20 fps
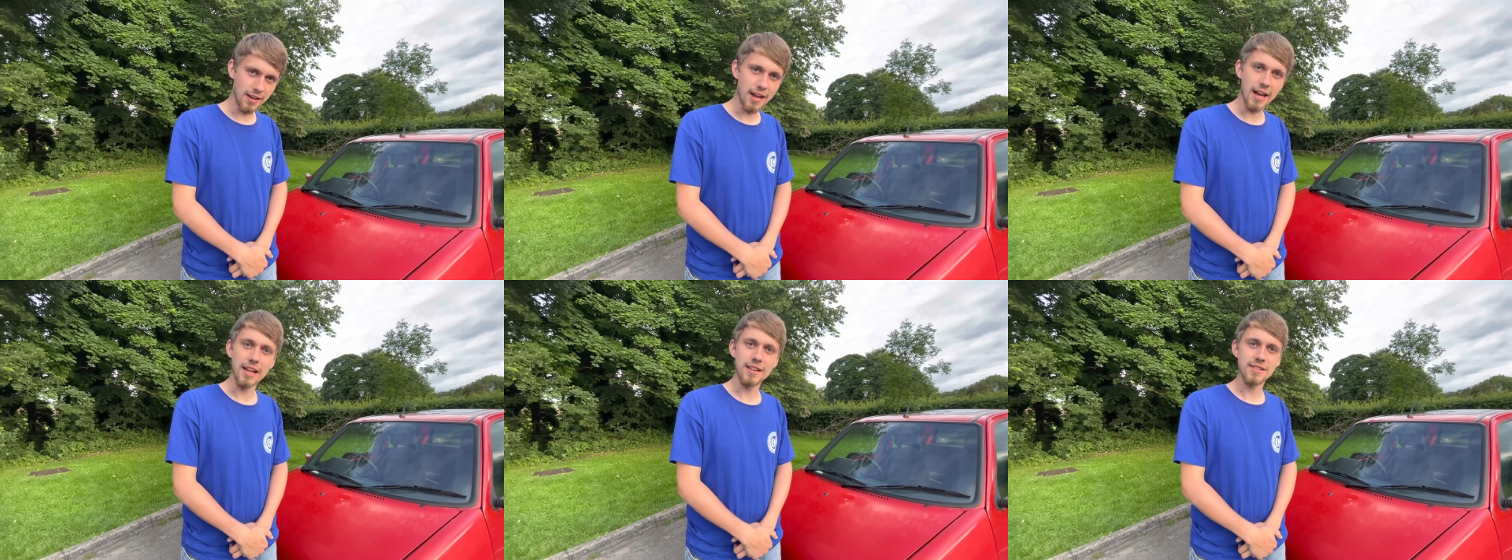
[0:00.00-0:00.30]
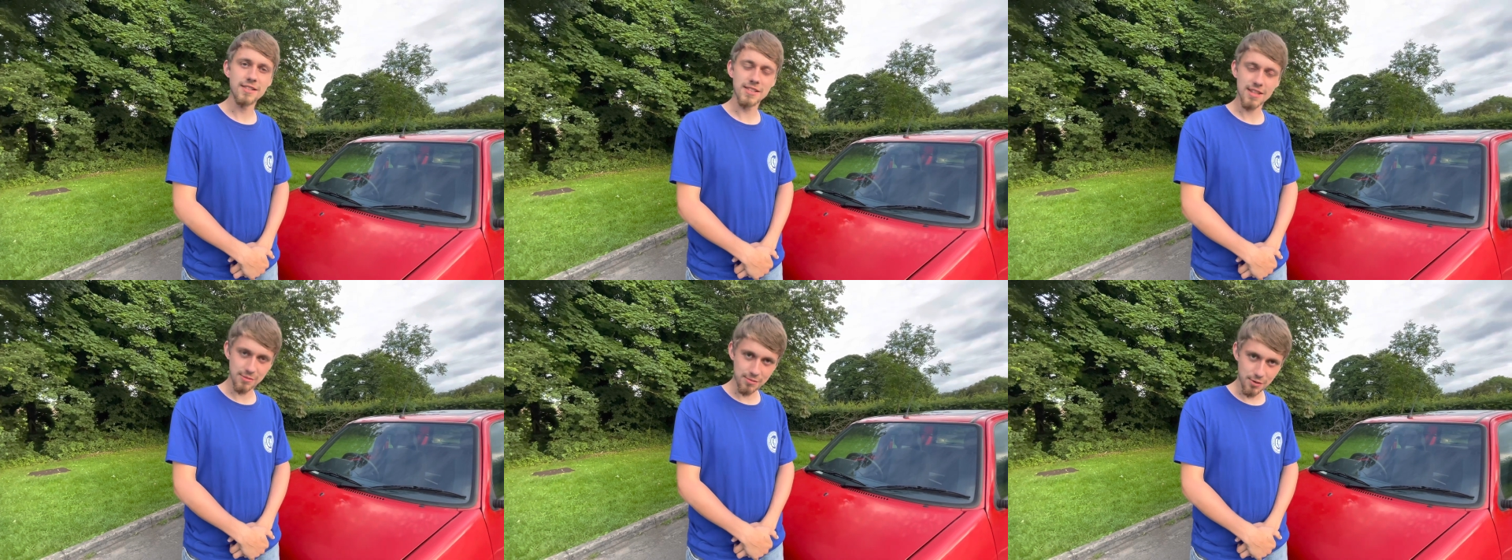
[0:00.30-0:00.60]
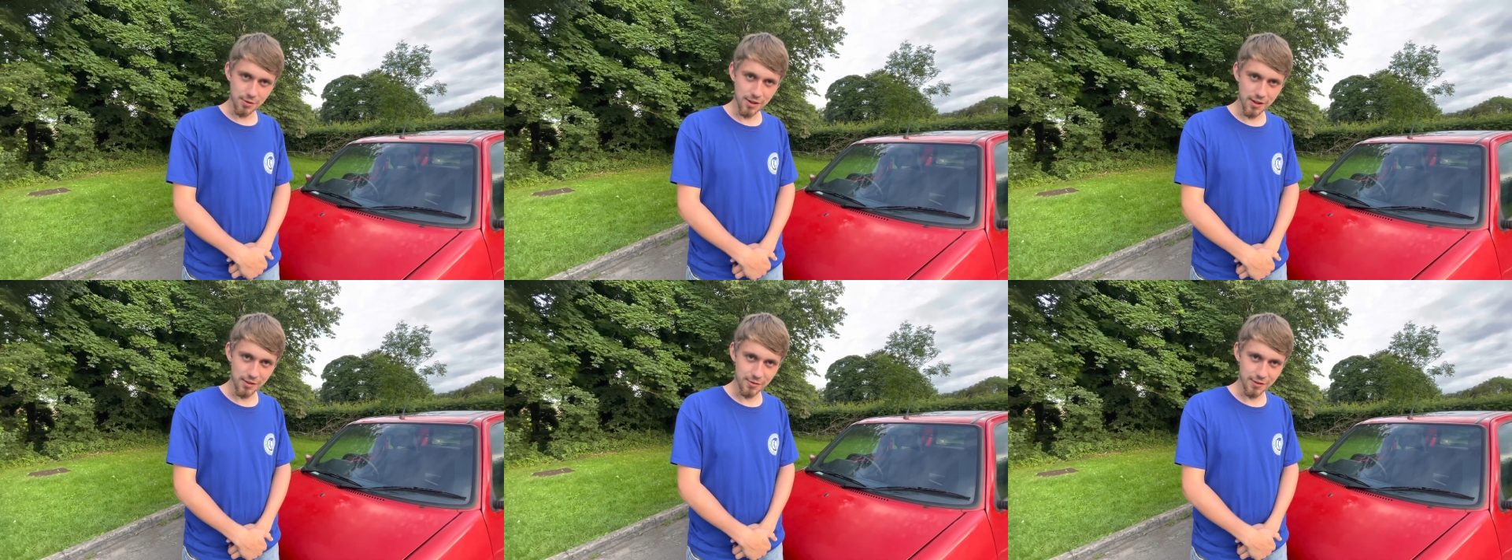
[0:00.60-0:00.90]
And
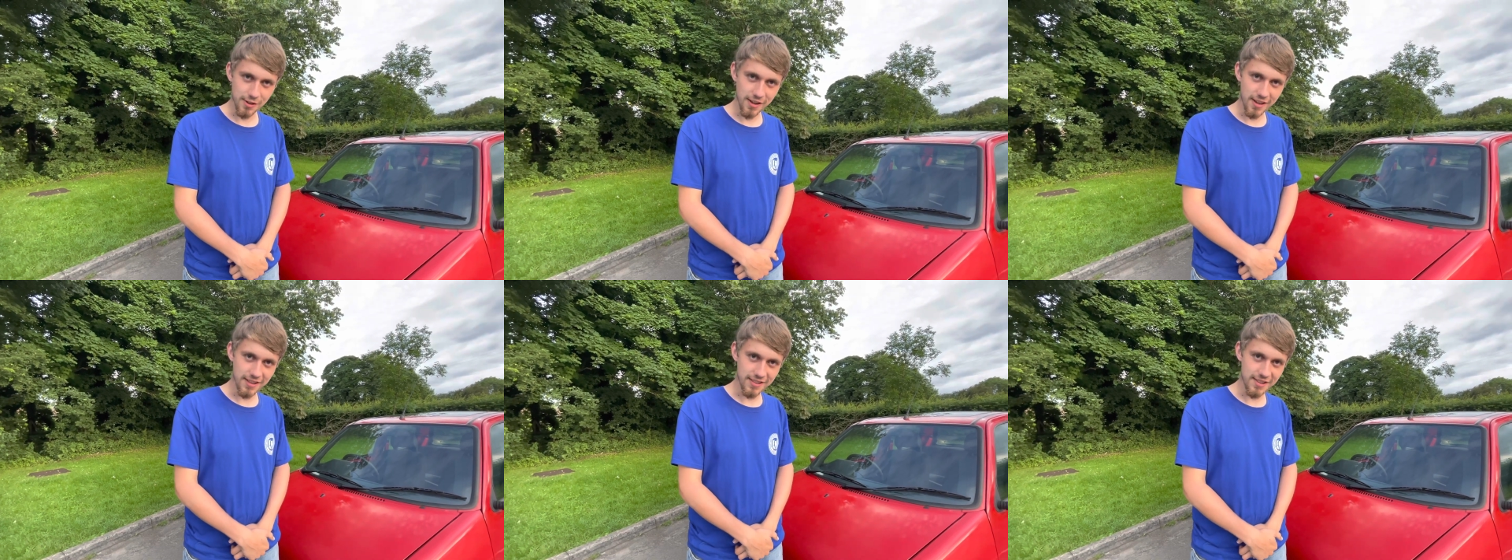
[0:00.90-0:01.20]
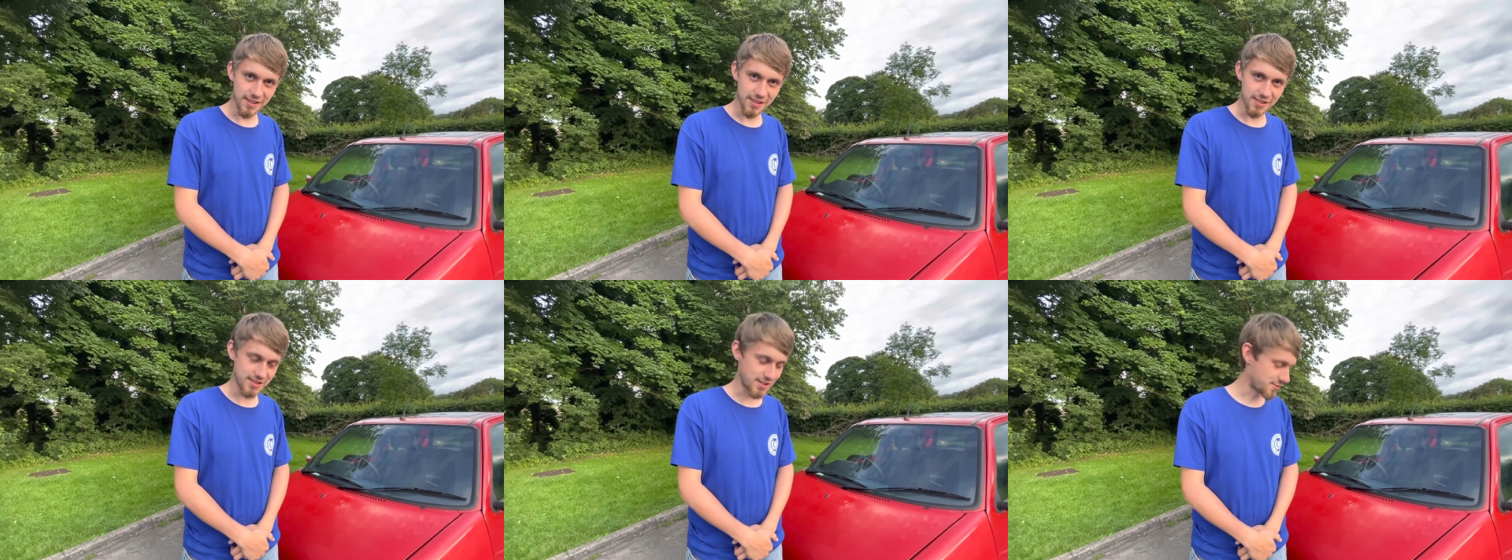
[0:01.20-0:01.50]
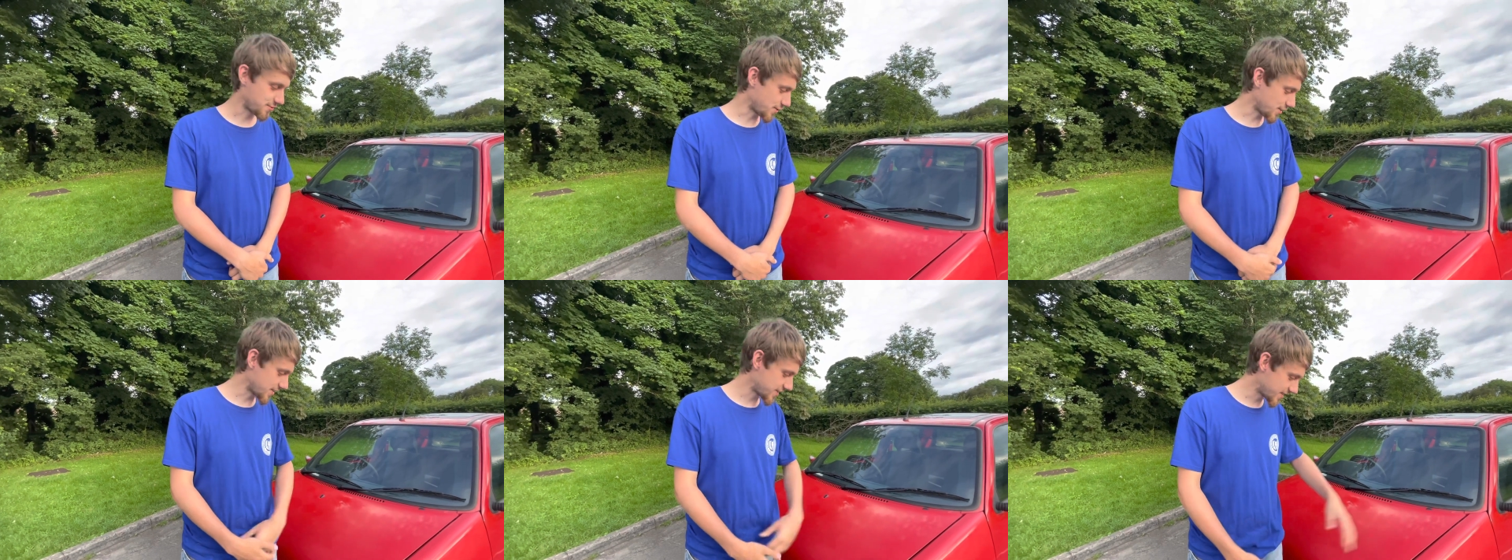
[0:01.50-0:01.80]
Samuel Ennifer had the answer
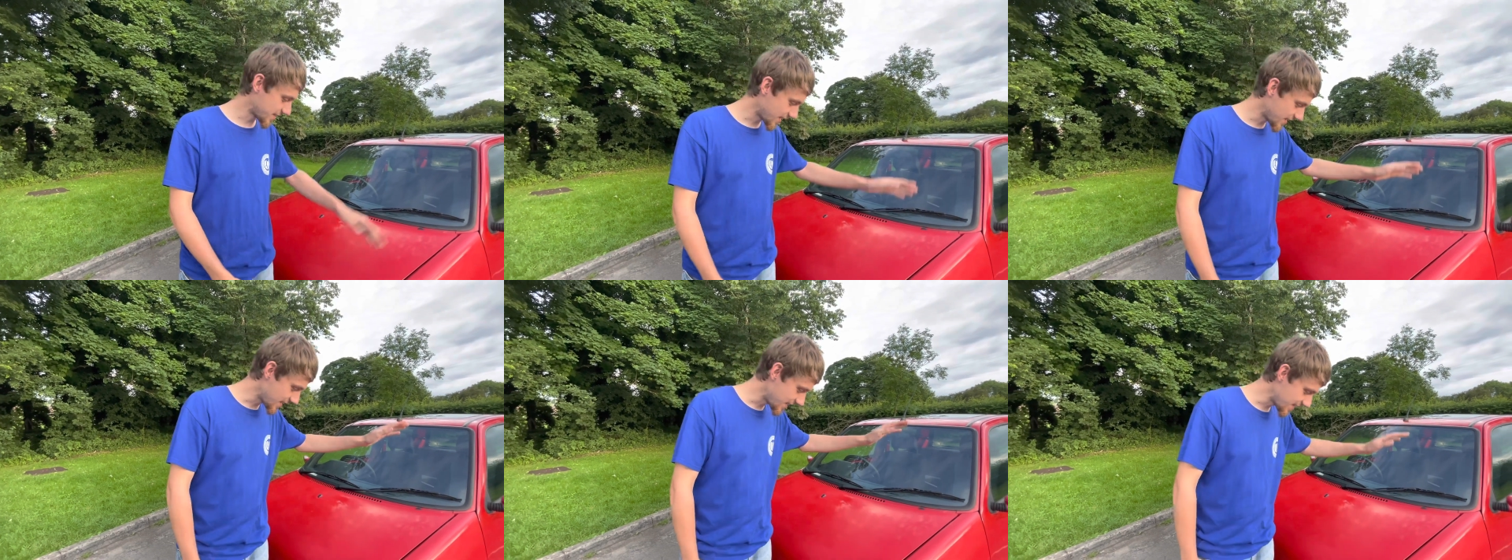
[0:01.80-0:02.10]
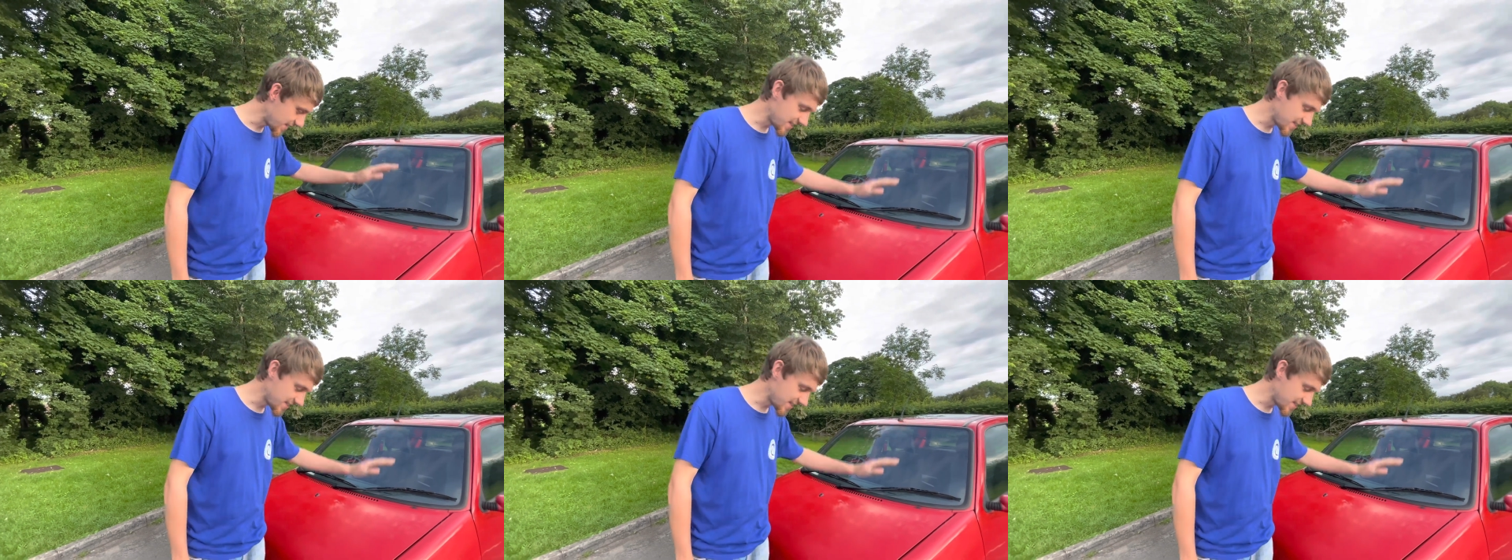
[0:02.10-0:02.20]
for us. He